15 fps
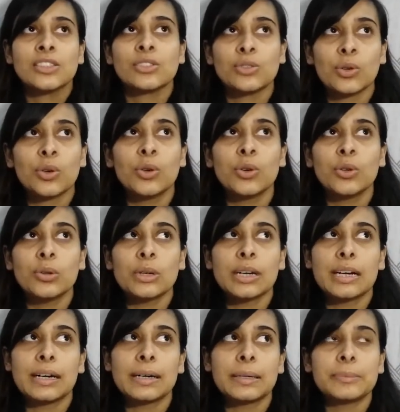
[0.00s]
So
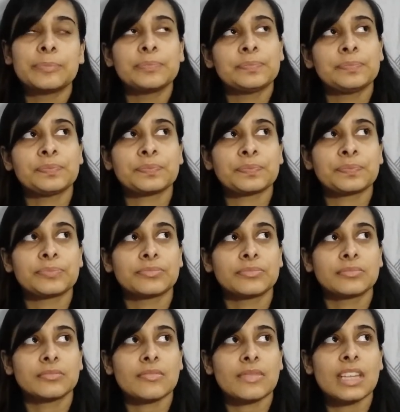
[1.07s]

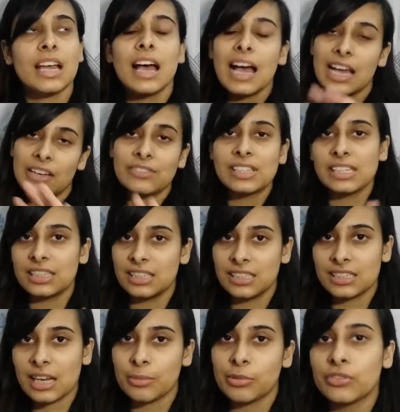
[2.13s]
I have seen
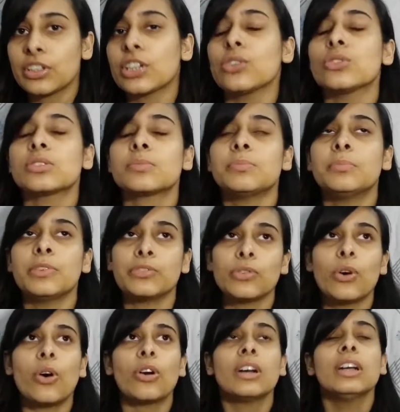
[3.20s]
these type of videos
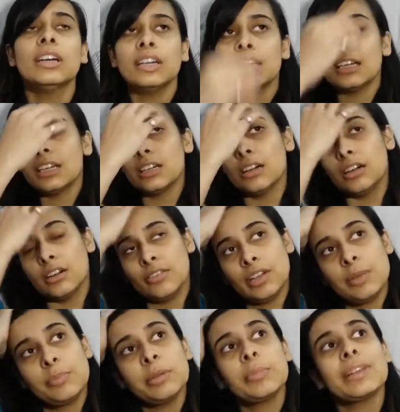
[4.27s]
before,
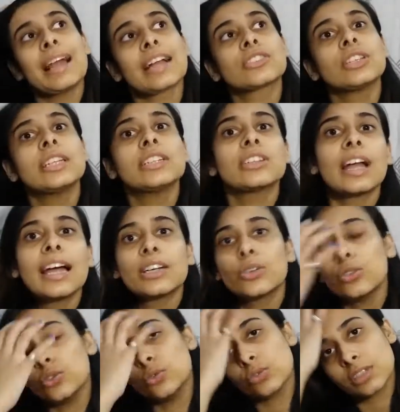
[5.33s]
where people actually try
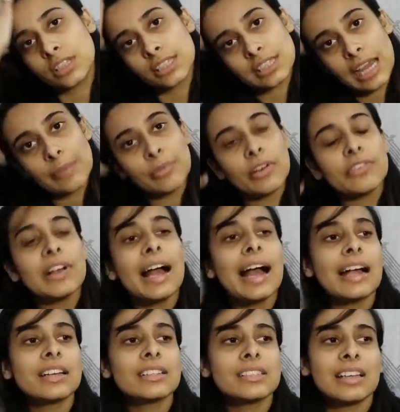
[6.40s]
to use these type of
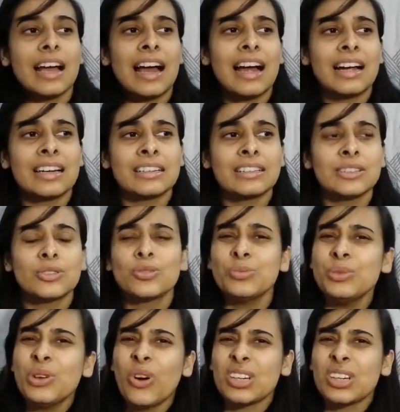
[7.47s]
hacks, and to be